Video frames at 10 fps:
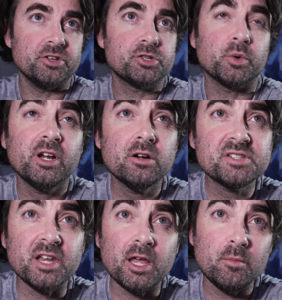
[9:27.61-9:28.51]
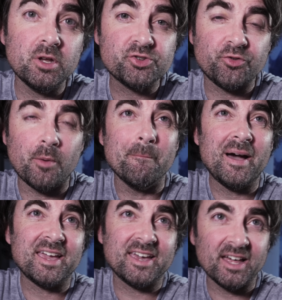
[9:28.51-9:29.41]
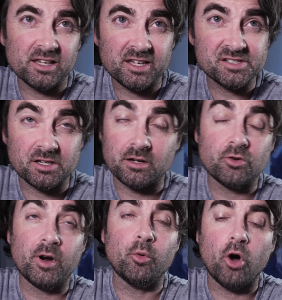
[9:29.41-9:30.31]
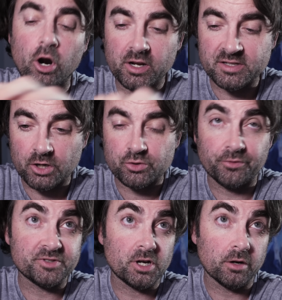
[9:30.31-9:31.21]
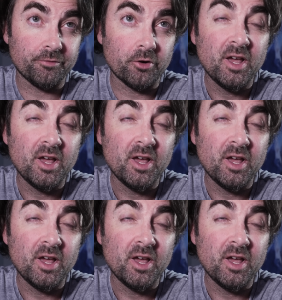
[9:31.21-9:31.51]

So here's an image from Mike Kelly. He's an incredible architectural photographer.